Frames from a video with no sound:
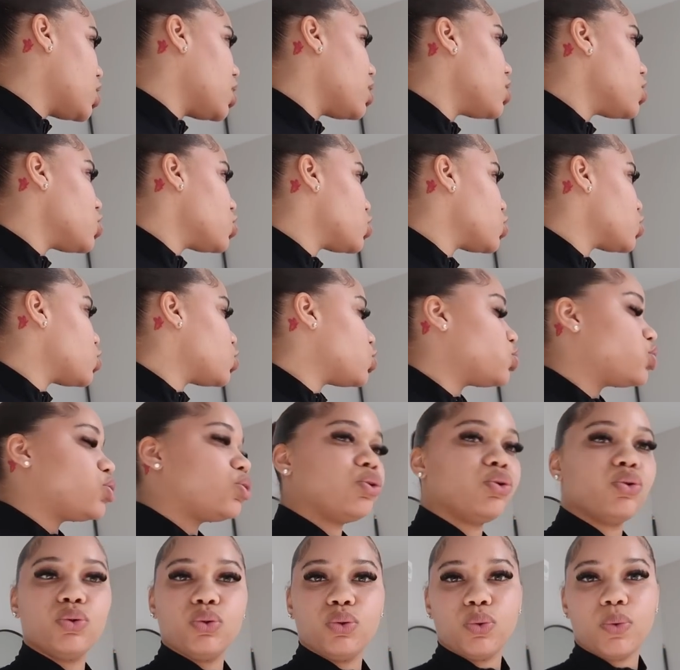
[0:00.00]
chair is just
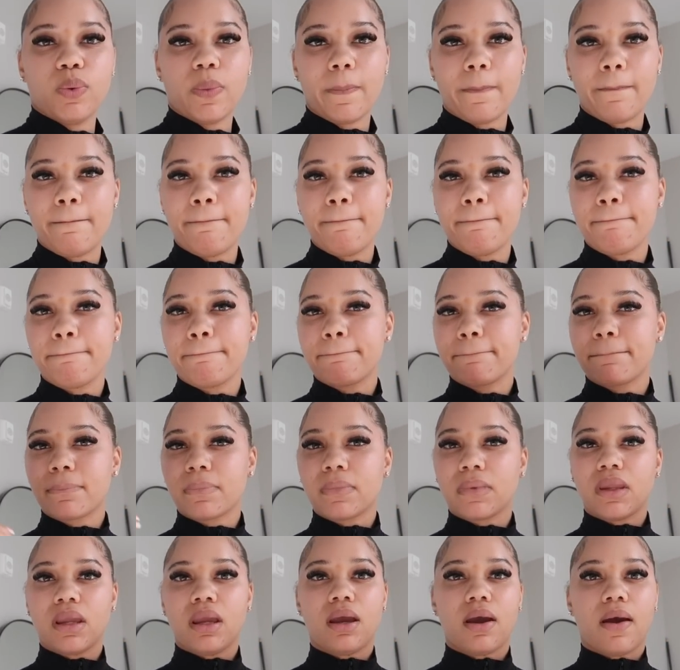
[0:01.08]
too
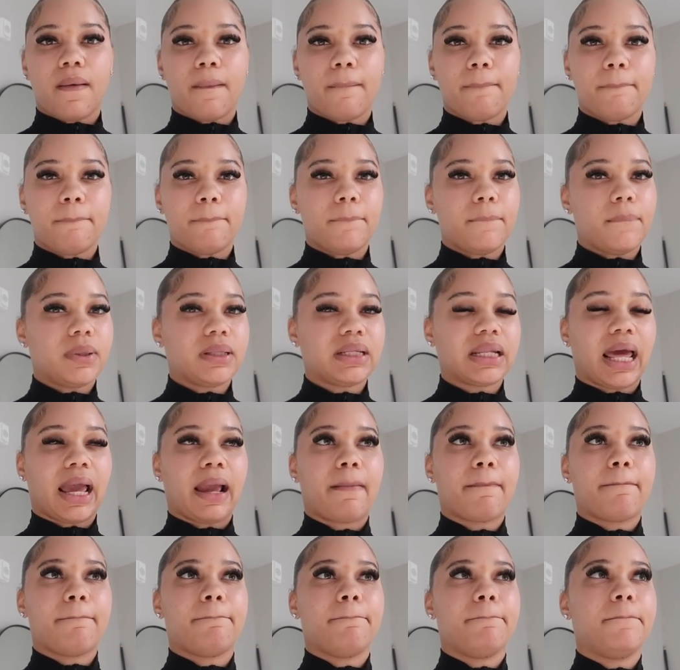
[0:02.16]

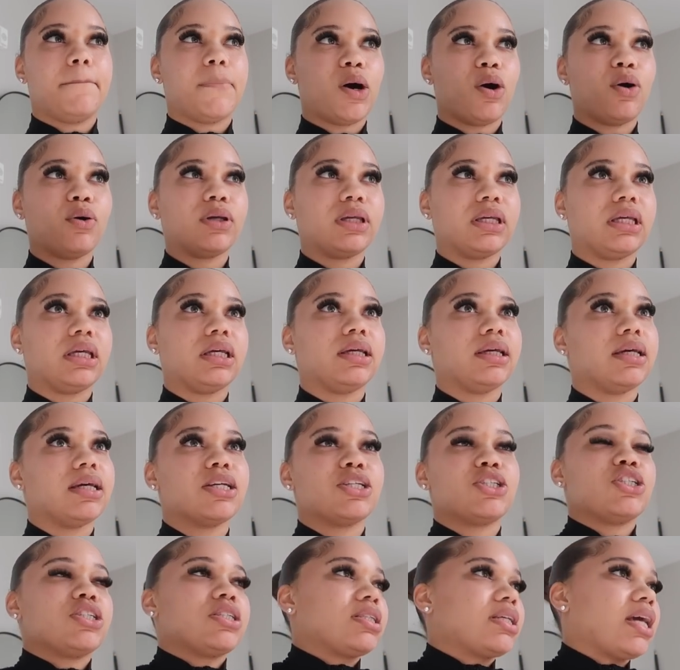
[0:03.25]
like bulky.
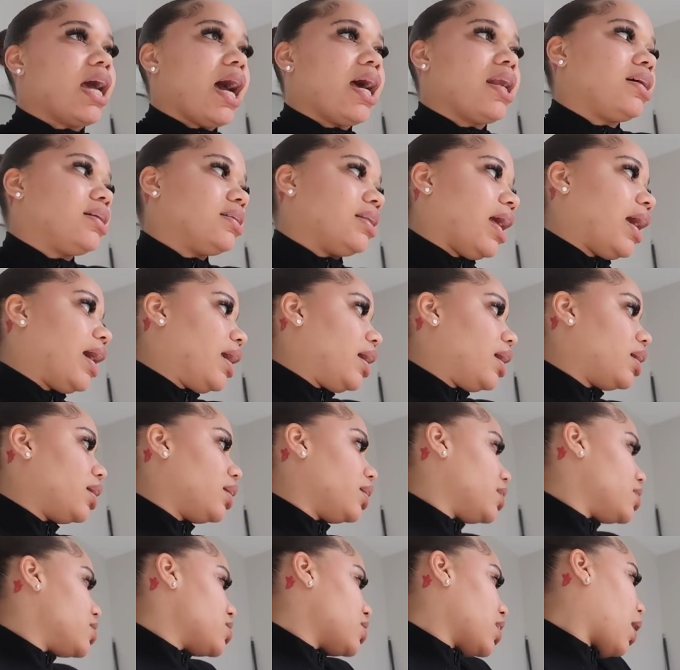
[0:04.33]
It just kind of like,
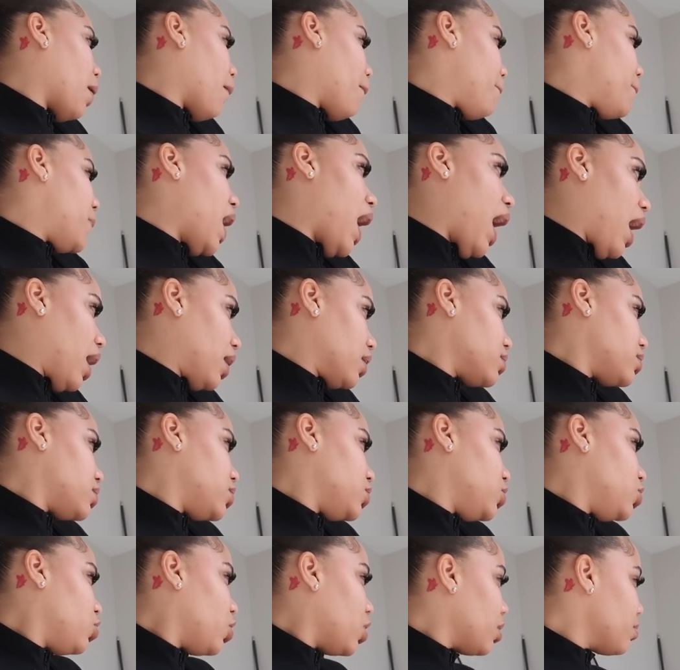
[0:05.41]
it's like a box.
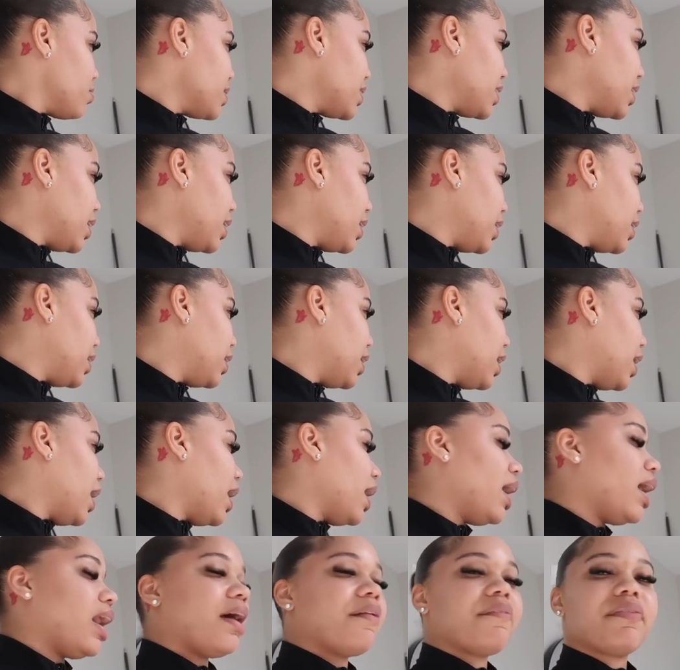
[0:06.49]
You know what I'm saying?
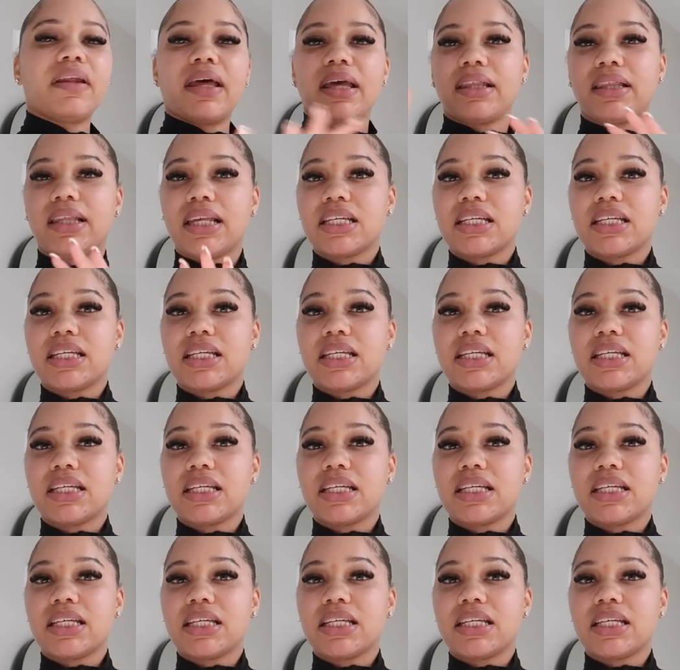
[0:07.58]
And I feel like